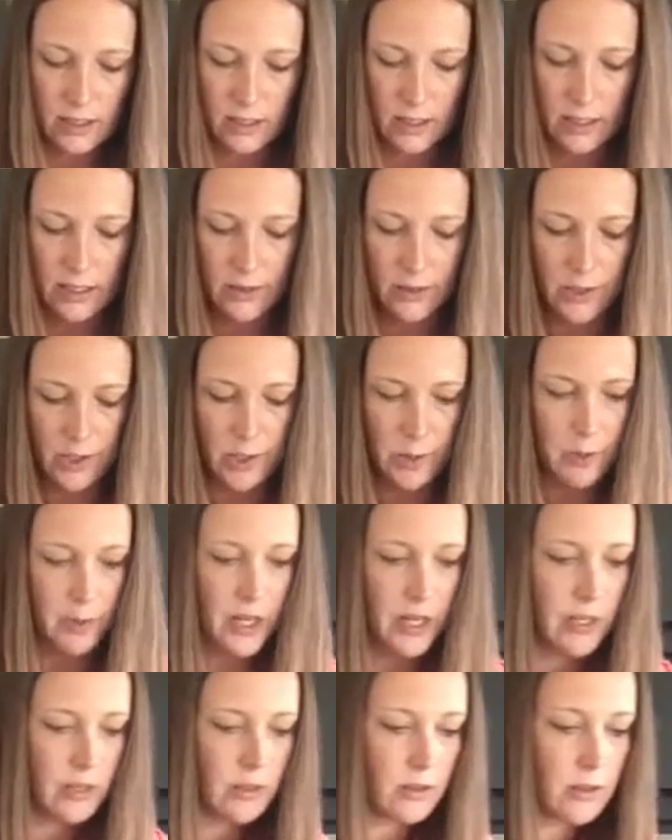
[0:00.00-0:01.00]
little
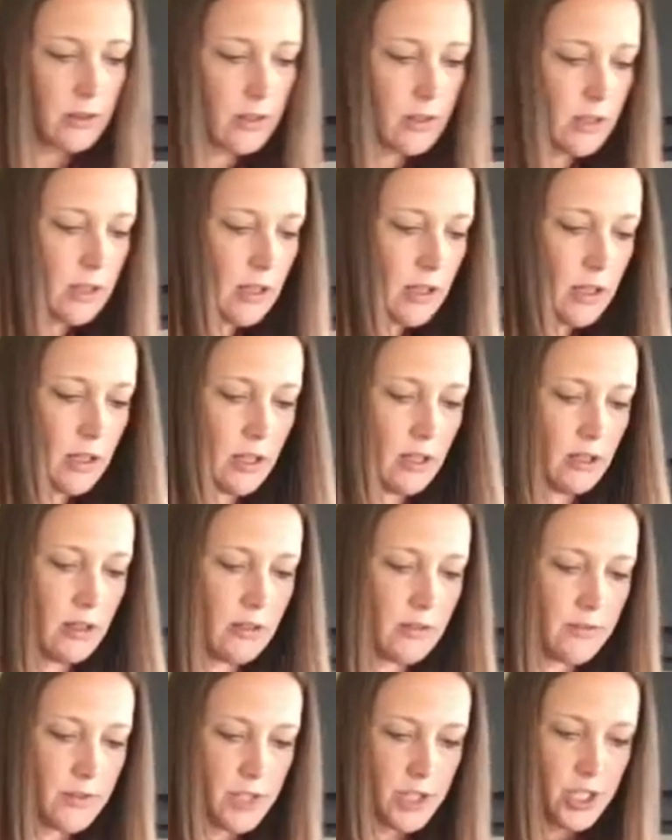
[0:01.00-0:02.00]
sprinkle
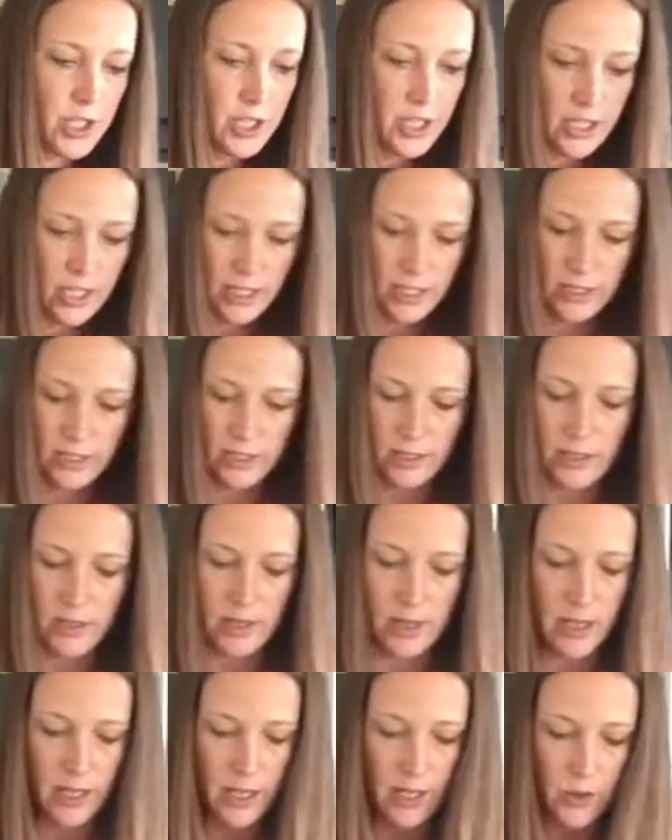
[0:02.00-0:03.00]
of cheese
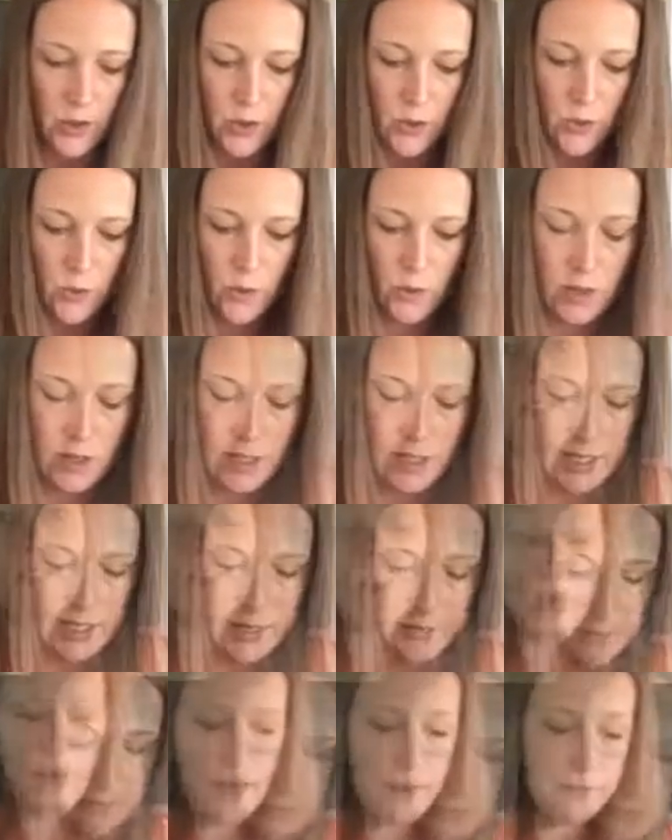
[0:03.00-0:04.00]
on each
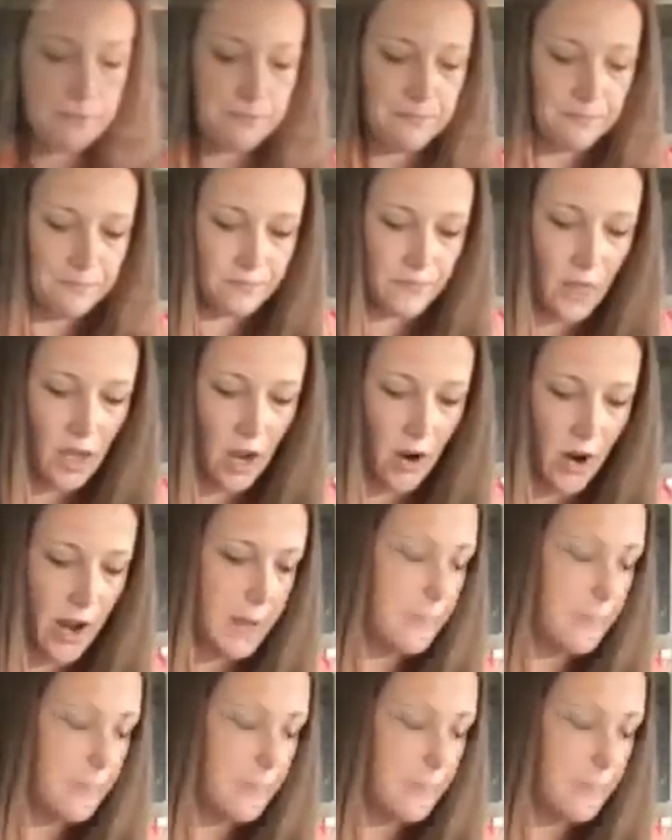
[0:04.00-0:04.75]
one. All right,